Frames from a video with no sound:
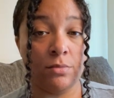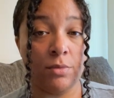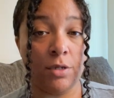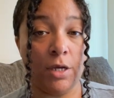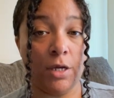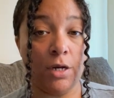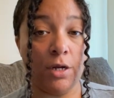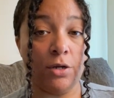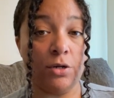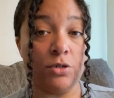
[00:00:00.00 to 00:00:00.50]

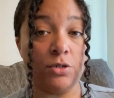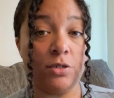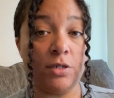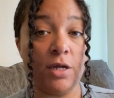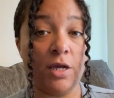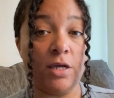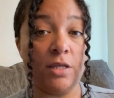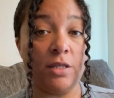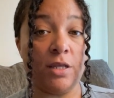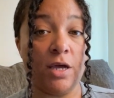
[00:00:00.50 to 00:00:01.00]
And
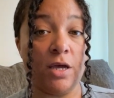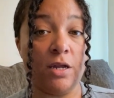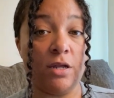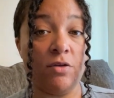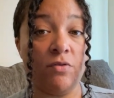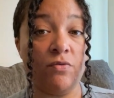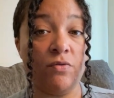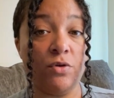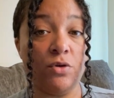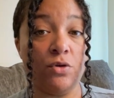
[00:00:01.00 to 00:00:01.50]
understand that
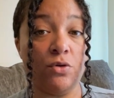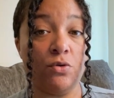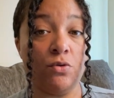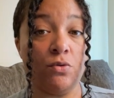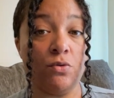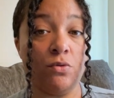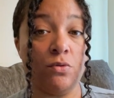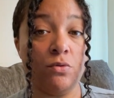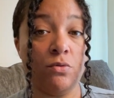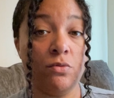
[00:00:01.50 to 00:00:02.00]
if
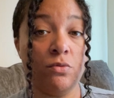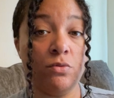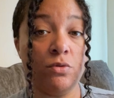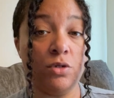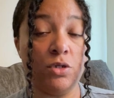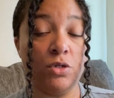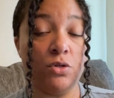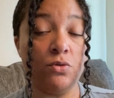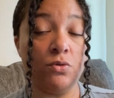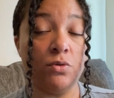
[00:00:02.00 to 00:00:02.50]
you
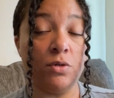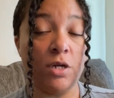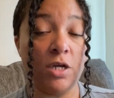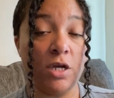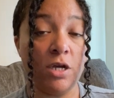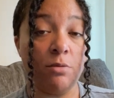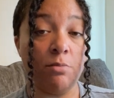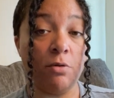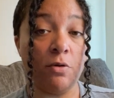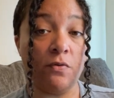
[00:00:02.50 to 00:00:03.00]
do
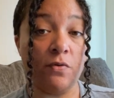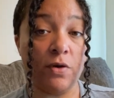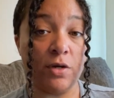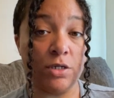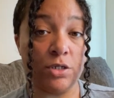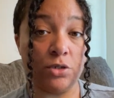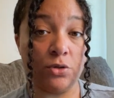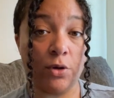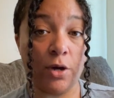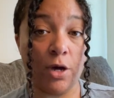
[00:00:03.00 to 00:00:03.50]
need
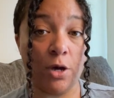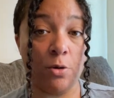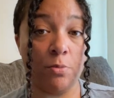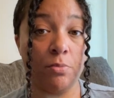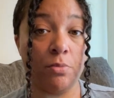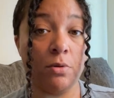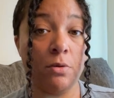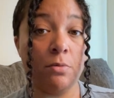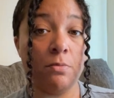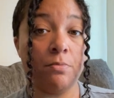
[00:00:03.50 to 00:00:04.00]
professional help,
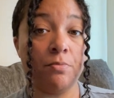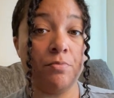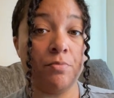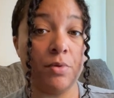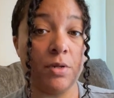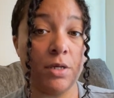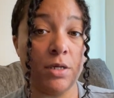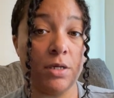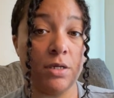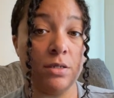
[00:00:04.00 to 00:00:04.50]

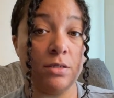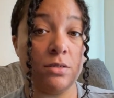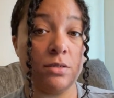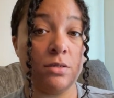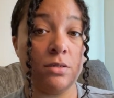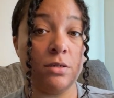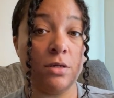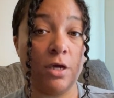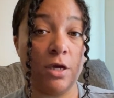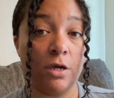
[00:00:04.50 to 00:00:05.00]
please
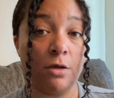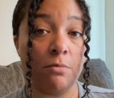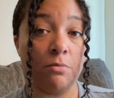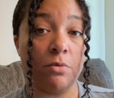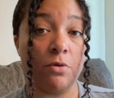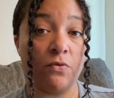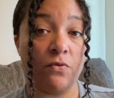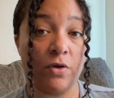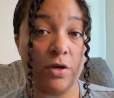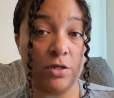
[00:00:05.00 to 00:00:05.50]
get
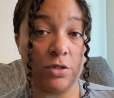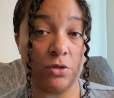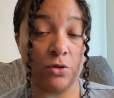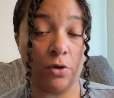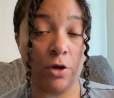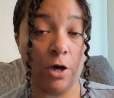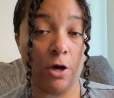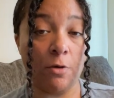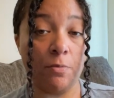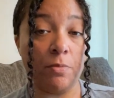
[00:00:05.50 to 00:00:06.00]
professional
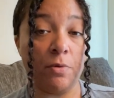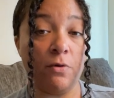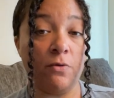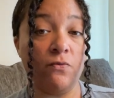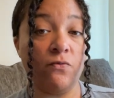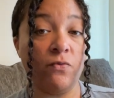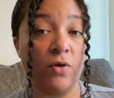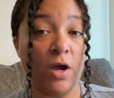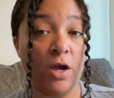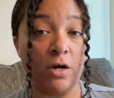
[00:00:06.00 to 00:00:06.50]
help and
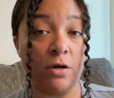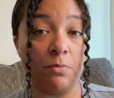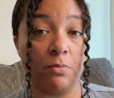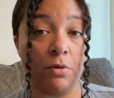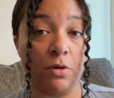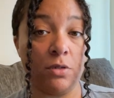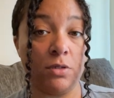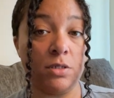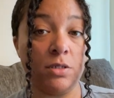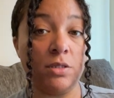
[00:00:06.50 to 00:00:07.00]
find a
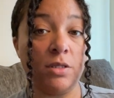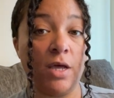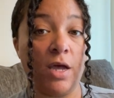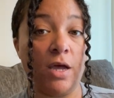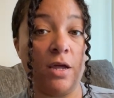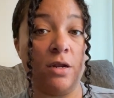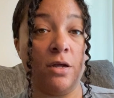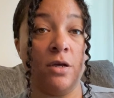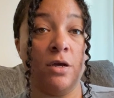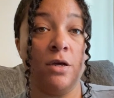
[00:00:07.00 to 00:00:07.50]
person
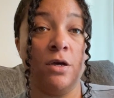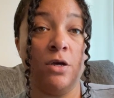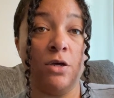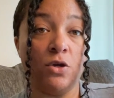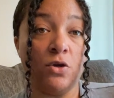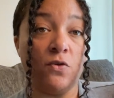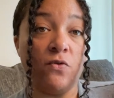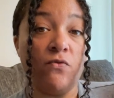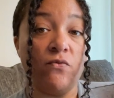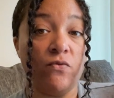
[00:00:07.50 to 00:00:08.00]
that
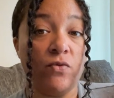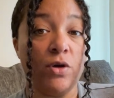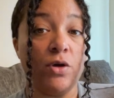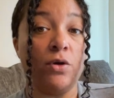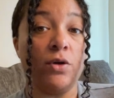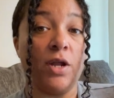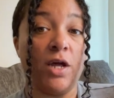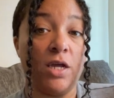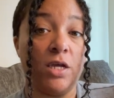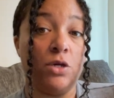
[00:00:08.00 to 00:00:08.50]
you feel
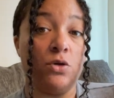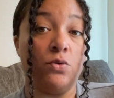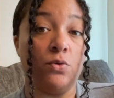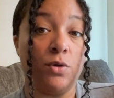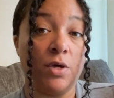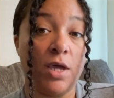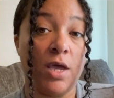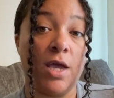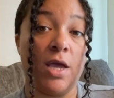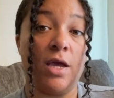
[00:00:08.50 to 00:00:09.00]
like you
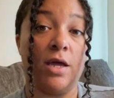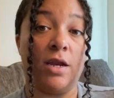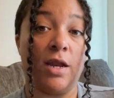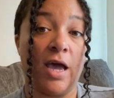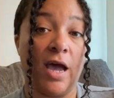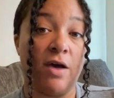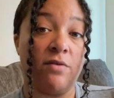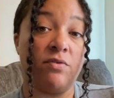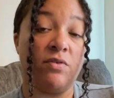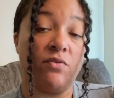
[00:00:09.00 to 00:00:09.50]
can
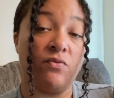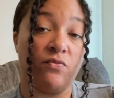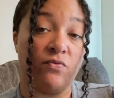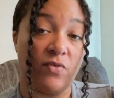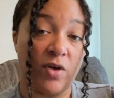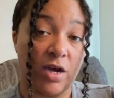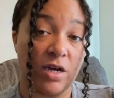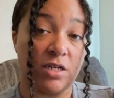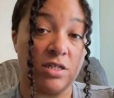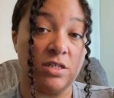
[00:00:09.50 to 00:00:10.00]
have
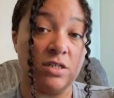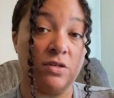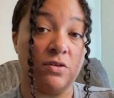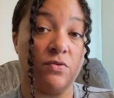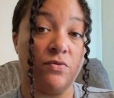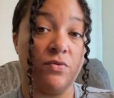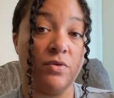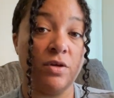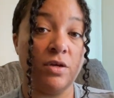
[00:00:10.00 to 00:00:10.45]
effective